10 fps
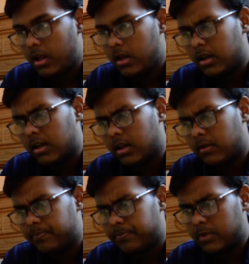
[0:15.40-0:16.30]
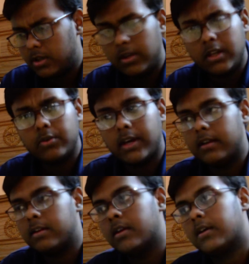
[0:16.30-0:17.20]
You need to
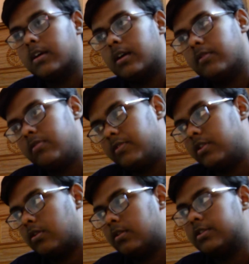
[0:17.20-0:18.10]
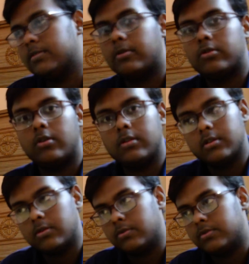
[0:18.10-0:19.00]
get vivid knowledge about all the
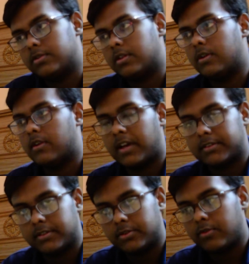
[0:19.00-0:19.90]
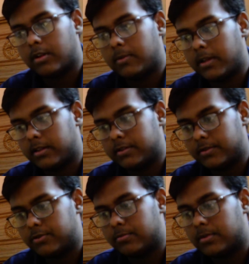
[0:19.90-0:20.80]
notes that you have access to while playing this
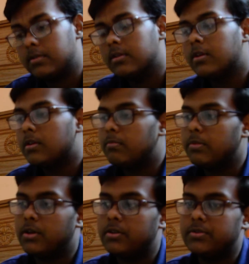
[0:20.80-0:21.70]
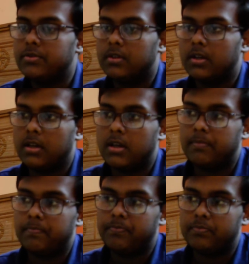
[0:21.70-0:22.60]
instrument, because
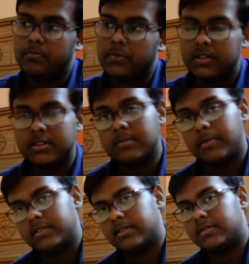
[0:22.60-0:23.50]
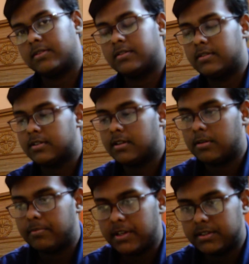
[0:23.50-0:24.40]
this is the basis
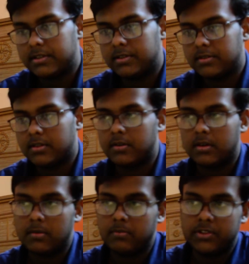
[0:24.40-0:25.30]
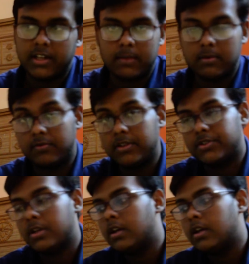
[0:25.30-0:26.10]
with the help of which